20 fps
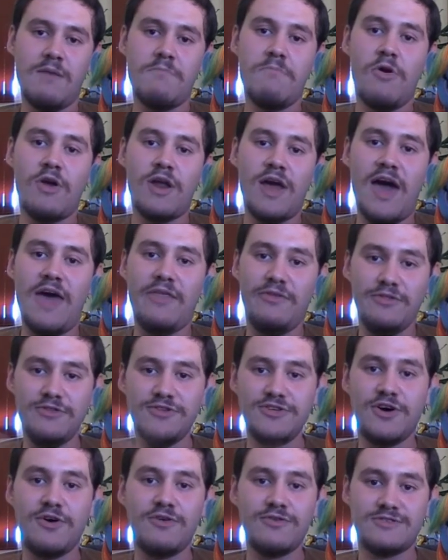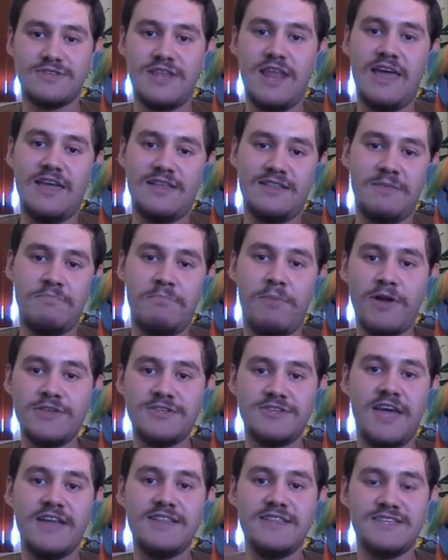more adult jokes like the
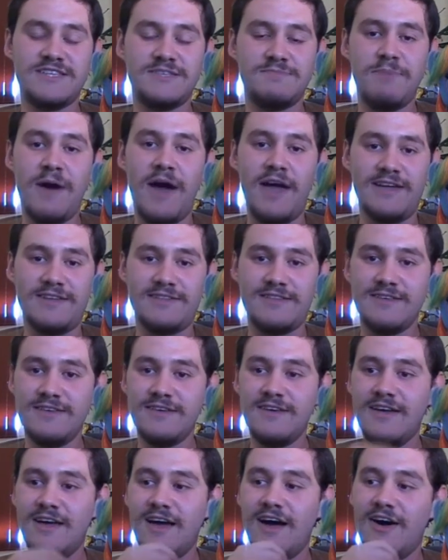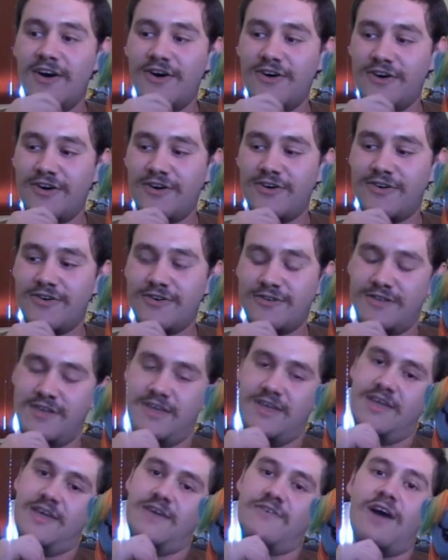punch getting spiked or
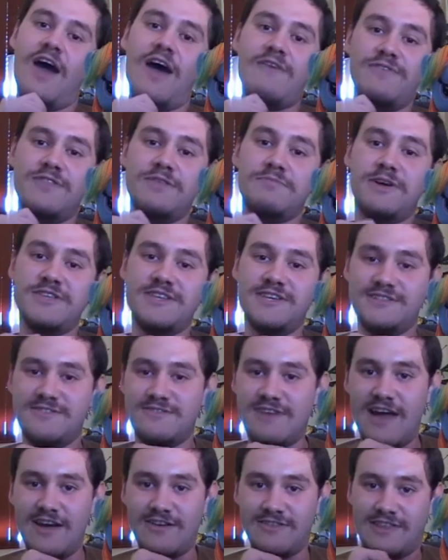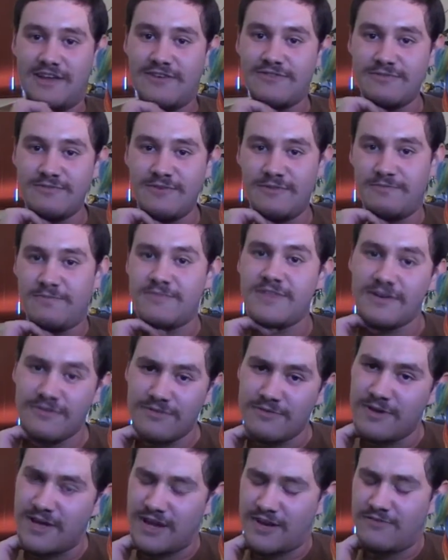Huffy the Magic Dragon. That would be
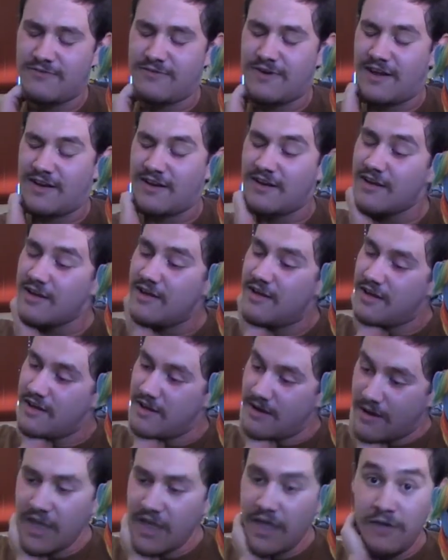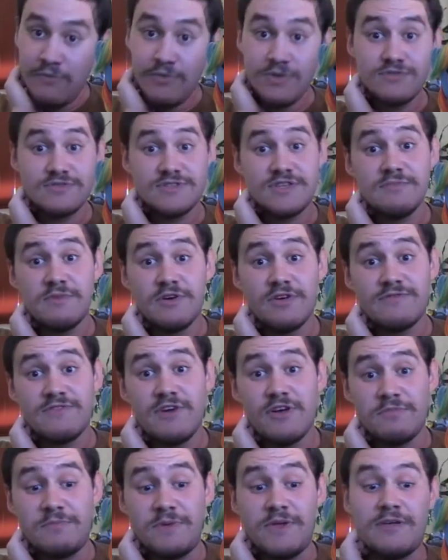kind of fun. I want to see more of
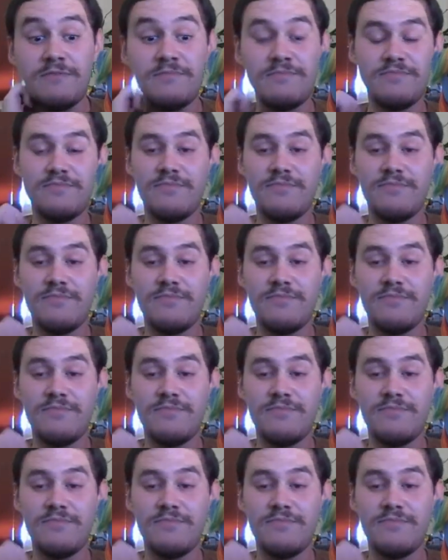Derpy.